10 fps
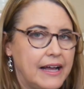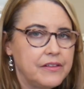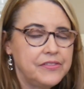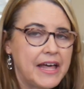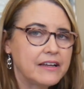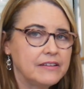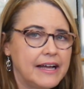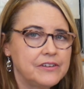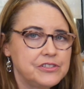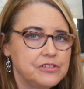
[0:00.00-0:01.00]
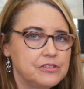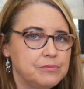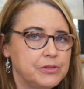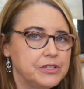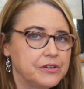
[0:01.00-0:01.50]
That allows you to
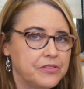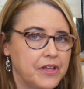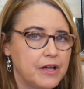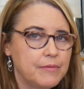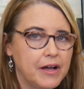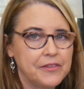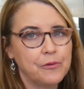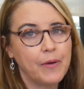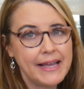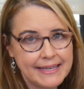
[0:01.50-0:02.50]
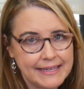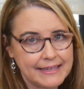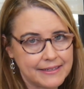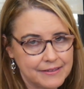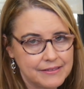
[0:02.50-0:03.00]
put your thumb on the white
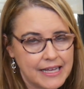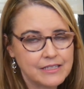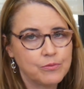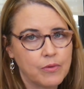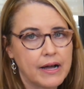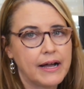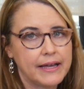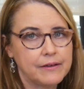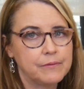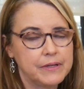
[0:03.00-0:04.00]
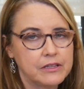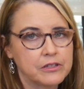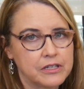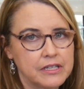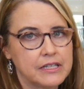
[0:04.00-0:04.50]
key. That's why we
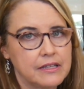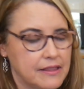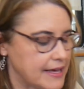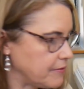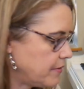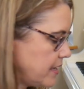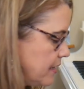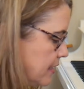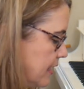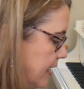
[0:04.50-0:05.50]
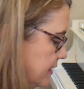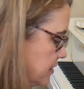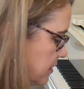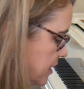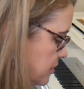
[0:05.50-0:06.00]
learn it that way. And
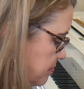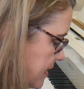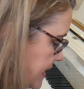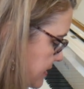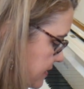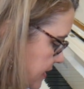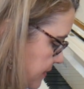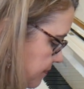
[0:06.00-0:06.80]
so then you practice it.